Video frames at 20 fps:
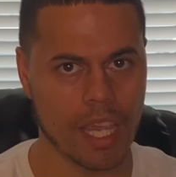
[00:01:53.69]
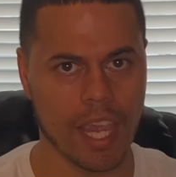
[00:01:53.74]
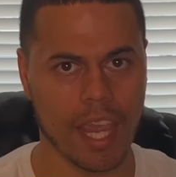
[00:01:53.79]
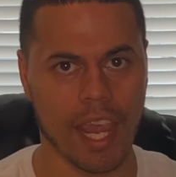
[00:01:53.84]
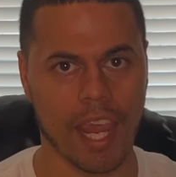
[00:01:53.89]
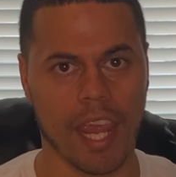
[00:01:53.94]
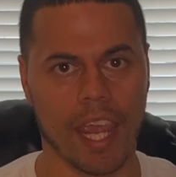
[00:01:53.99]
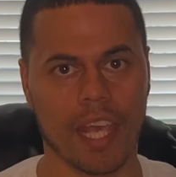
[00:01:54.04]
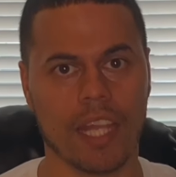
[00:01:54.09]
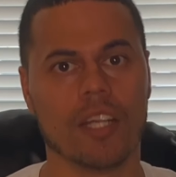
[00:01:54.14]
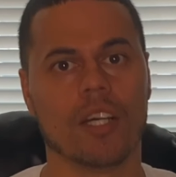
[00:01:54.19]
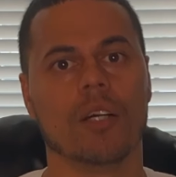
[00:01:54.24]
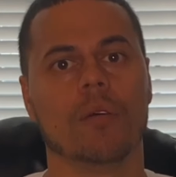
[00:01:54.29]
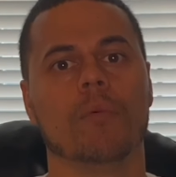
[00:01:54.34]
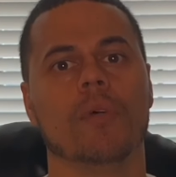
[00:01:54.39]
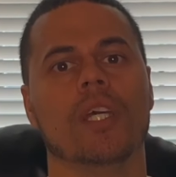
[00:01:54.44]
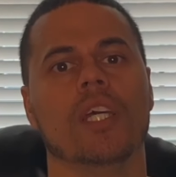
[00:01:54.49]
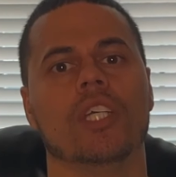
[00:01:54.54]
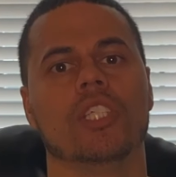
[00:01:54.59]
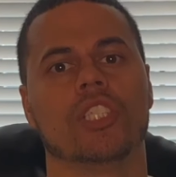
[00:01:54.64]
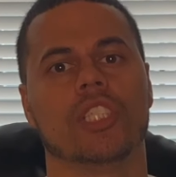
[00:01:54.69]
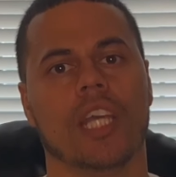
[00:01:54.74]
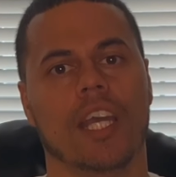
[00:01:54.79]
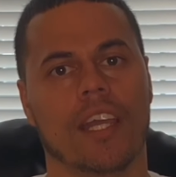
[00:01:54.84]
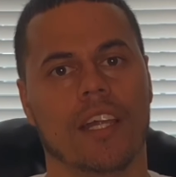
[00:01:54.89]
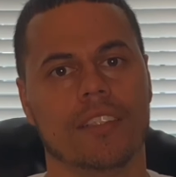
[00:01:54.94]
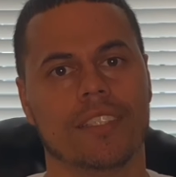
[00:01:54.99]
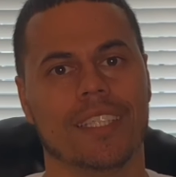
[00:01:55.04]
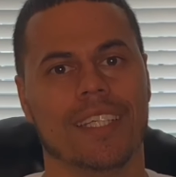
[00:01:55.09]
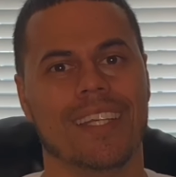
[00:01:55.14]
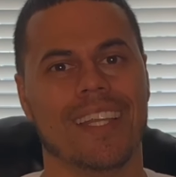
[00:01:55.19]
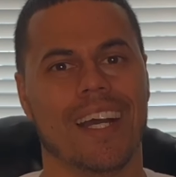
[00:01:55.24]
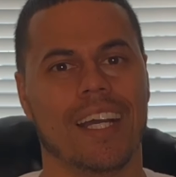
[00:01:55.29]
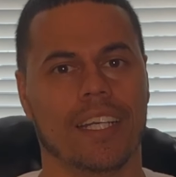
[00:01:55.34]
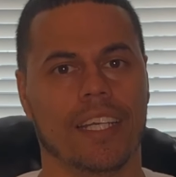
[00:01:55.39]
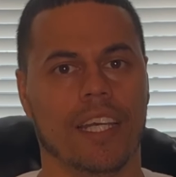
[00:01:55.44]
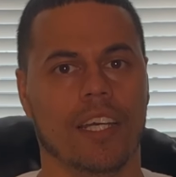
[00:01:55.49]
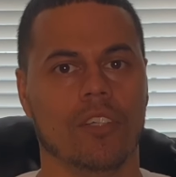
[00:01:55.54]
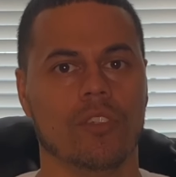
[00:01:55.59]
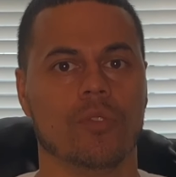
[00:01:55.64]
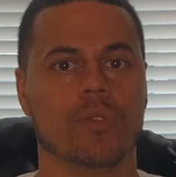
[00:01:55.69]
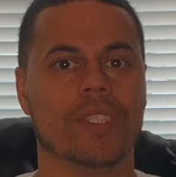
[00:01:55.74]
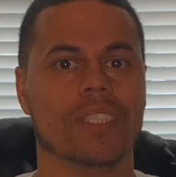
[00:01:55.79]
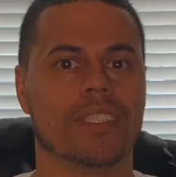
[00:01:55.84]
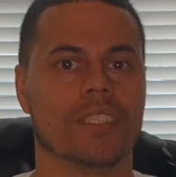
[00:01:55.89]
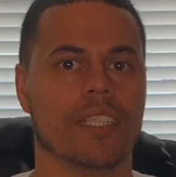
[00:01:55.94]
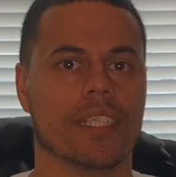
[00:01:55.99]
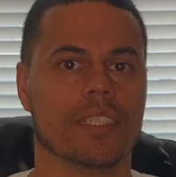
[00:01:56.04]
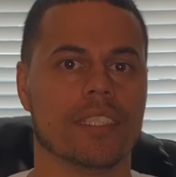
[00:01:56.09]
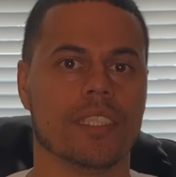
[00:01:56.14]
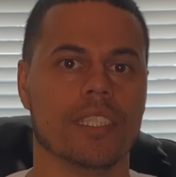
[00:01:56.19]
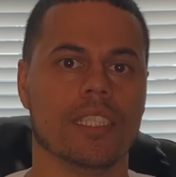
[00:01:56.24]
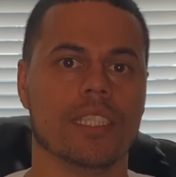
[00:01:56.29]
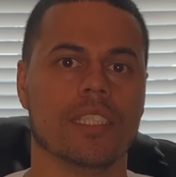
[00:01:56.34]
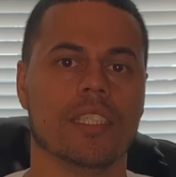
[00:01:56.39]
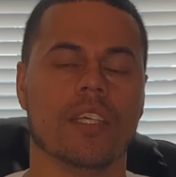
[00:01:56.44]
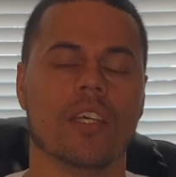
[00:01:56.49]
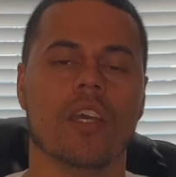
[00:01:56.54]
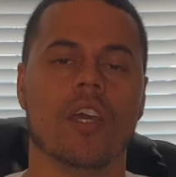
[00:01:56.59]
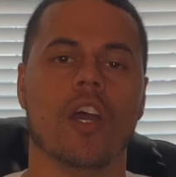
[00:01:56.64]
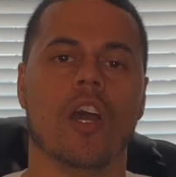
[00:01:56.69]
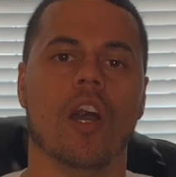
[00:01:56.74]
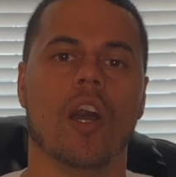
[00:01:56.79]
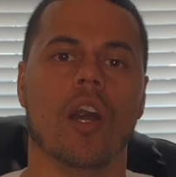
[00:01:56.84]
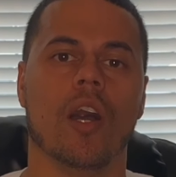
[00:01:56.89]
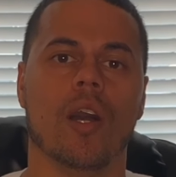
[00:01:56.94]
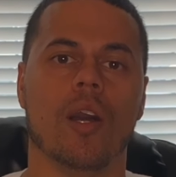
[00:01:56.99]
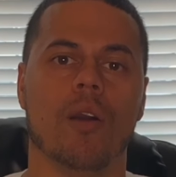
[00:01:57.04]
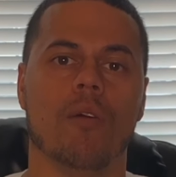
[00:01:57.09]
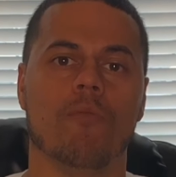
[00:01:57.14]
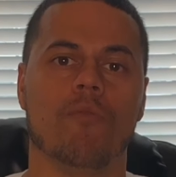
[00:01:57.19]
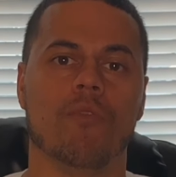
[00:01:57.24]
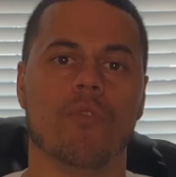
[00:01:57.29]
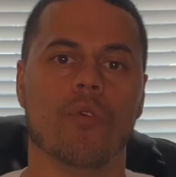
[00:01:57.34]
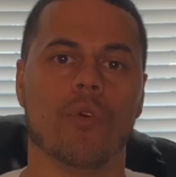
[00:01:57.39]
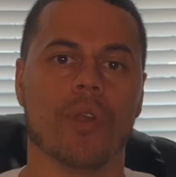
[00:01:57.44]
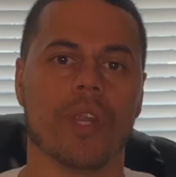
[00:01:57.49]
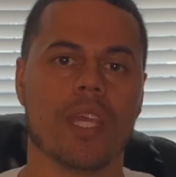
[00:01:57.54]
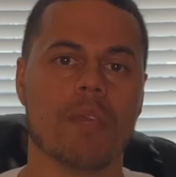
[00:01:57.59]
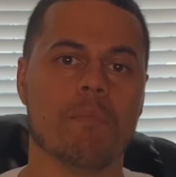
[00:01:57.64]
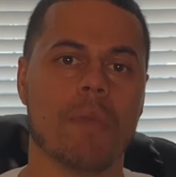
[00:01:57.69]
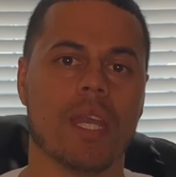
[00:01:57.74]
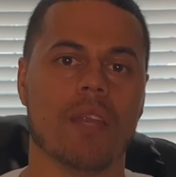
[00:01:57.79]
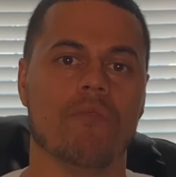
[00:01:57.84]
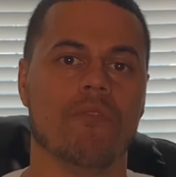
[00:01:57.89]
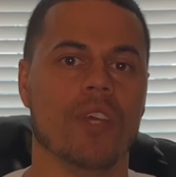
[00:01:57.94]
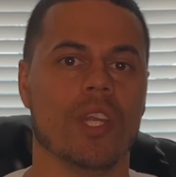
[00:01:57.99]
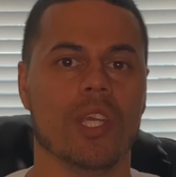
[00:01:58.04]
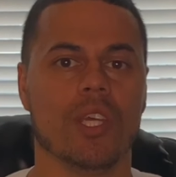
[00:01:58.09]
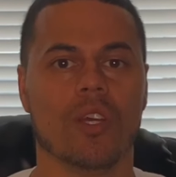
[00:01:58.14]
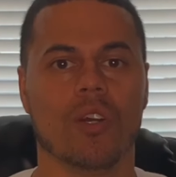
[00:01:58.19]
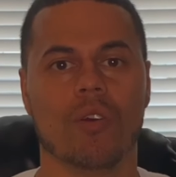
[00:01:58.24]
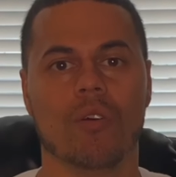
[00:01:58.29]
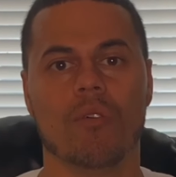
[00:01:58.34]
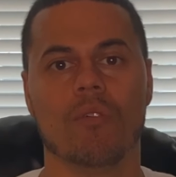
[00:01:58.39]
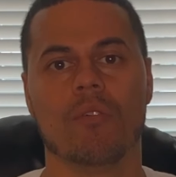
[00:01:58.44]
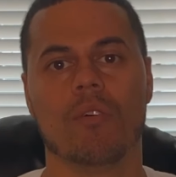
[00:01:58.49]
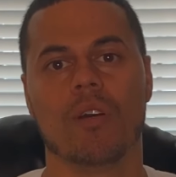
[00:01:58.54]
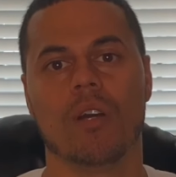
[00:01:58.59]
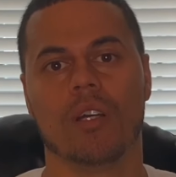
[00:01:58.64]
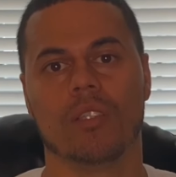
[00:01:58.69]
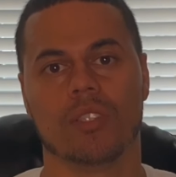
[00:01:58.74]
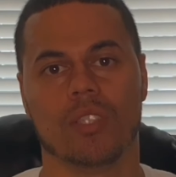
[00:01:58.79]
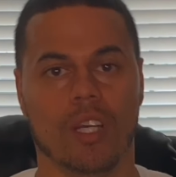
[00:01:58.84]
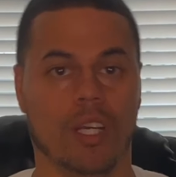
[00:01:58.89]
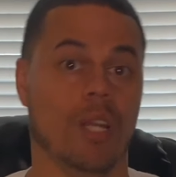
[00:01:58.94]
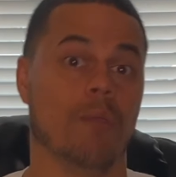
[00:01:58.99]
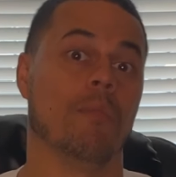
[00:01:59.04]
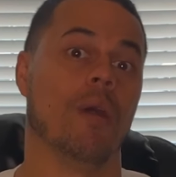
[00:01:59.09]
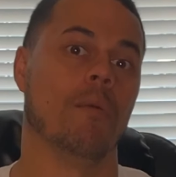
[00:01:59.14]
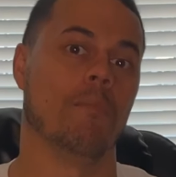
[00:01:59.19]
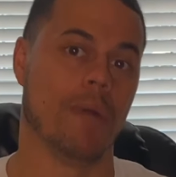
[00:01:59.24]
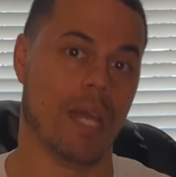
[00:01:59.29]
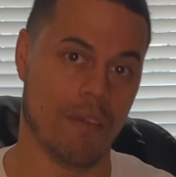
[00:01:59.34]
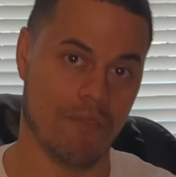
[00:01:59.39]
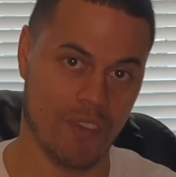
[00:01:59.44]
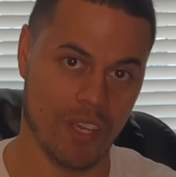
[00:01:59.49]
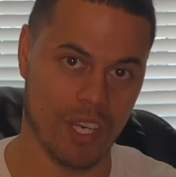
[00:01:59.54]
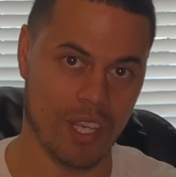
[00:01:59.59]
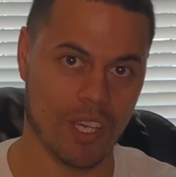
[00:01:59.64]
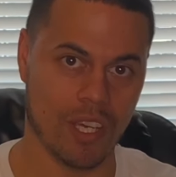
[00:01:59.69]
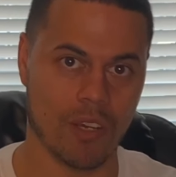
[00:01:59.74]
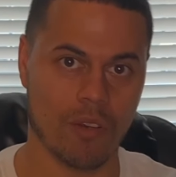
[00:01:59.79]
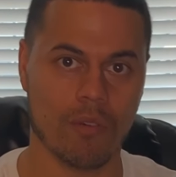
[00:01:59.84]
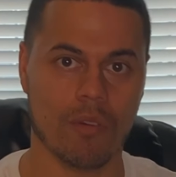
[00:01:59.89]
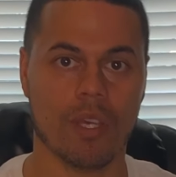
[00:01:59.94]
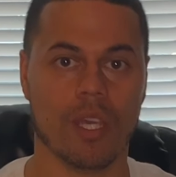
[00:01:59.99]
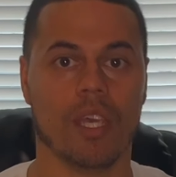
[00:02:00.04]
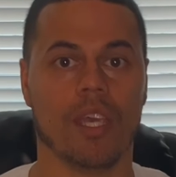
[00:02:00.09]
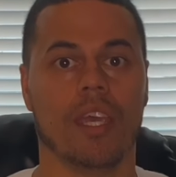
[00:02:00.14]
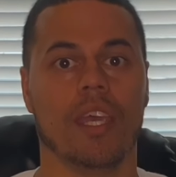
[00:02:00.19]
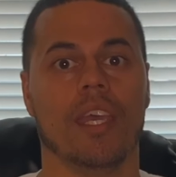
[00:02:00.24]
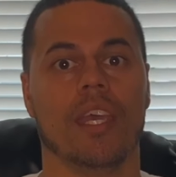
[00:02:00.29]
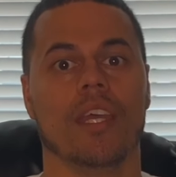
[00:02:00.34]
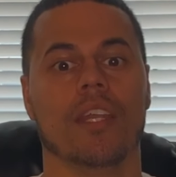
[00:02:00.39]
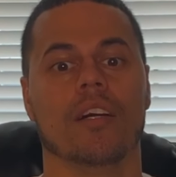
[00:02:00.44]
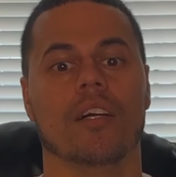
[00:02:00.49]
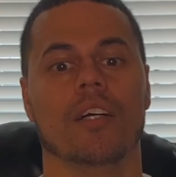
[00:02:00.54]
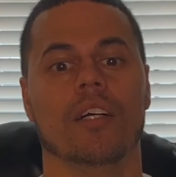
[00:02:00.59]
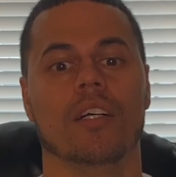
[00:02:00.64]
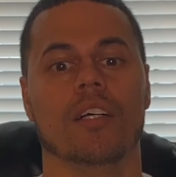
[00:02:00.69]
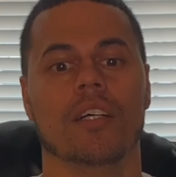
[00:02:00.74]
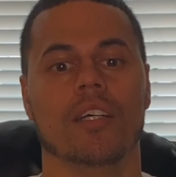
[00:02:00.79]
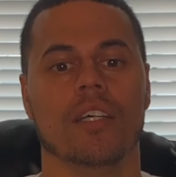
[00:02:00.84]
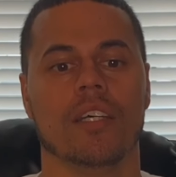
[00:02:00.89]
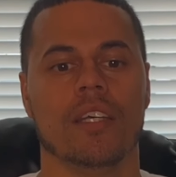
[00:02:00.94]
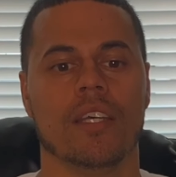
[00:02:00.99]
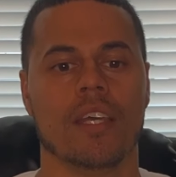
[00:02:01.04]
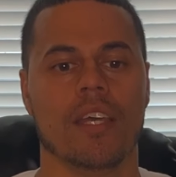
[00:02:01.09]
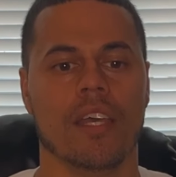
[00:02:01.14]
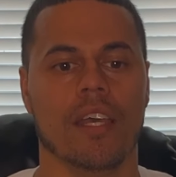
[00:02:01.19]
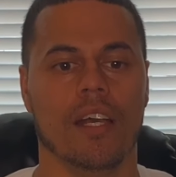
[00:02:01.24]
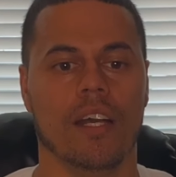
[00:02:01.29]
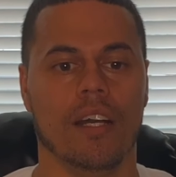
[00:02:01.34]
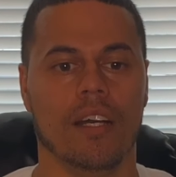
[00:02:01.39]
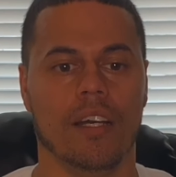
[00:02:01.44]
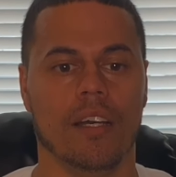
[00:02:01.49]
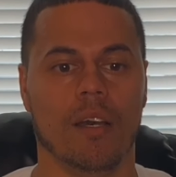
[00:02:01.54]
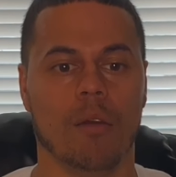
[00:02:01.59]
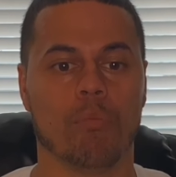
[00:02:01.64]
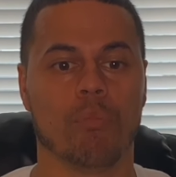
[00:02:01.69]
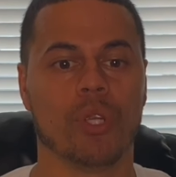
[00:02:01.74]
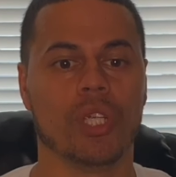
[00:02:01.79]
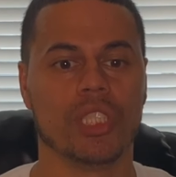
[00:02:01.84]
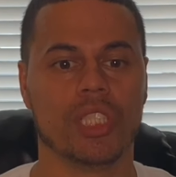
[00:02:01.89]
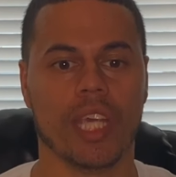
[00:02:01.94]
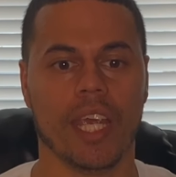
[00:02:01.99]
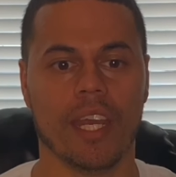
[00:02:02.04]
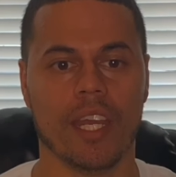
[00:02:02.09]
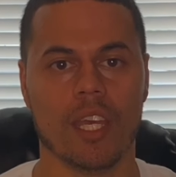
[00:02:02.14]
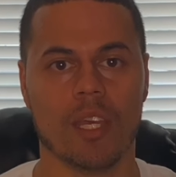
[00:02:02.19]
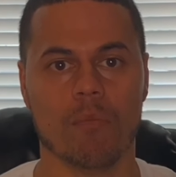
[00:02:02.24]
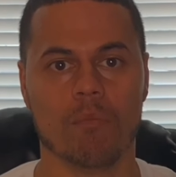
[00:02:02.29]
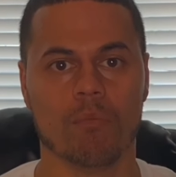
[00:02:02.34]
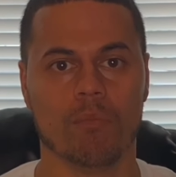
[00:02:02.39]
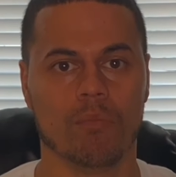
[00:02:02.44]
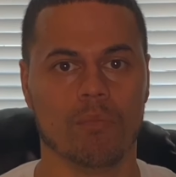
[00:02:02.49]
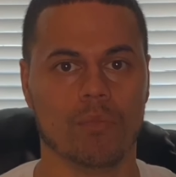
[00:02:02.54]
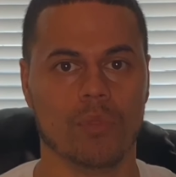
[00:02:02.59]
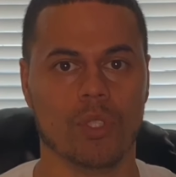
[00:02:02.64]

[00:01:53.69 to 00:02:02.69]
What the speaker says: and shout out to Knockout 360 for he made a video talking about my video, and appreciate him